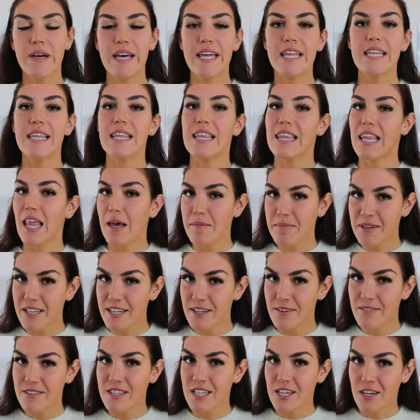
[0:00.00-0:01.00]
it, let me
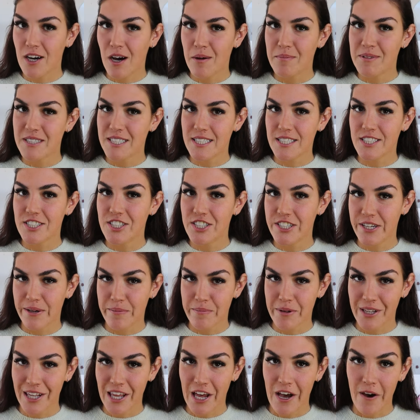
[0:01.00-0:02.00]
know in the comment section
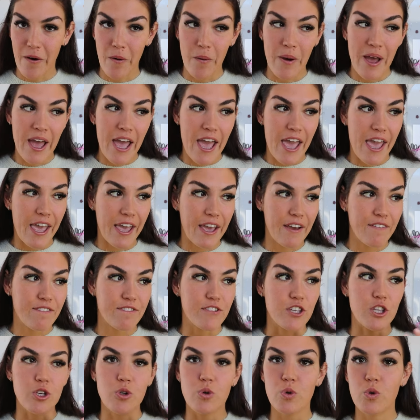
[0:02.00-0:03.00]
down below
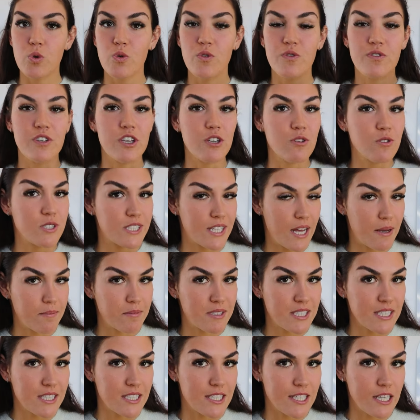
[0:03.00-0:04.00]
if you've used
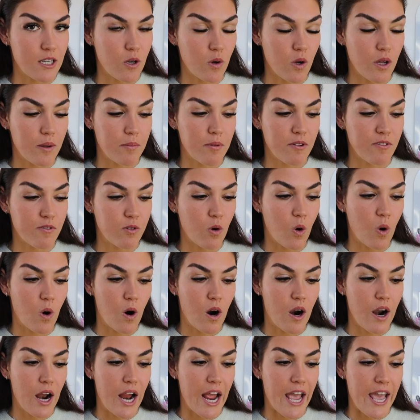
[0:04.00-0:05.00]
MCT oil
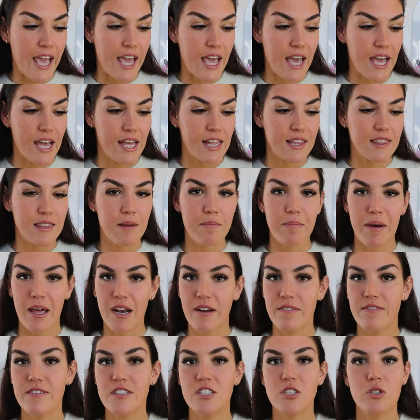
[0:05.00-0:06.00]
before and the
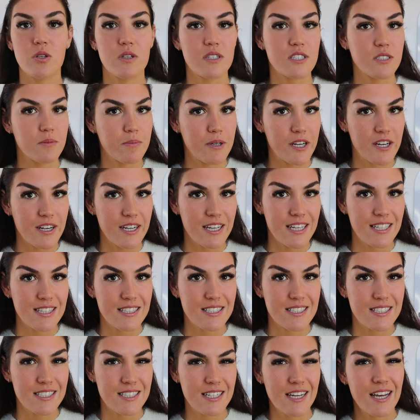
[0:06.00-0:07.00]
benefits you
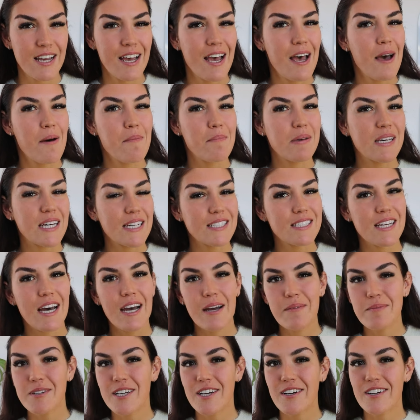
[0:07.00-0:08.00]
experienced. Because
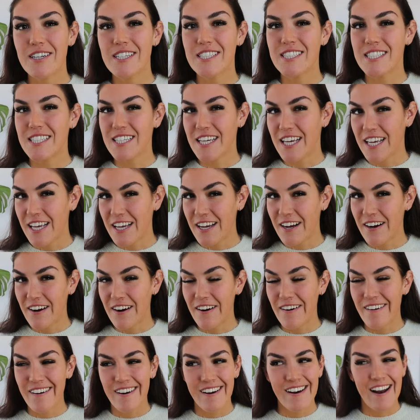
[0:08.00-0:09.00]
I'm curious to
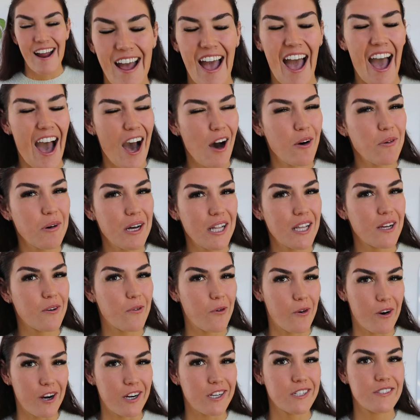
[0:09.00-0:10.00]
hear how well
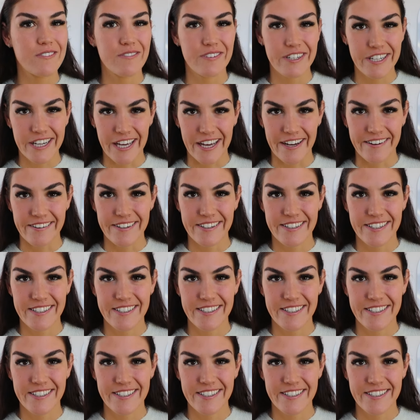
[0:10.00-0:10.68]
it worked for you.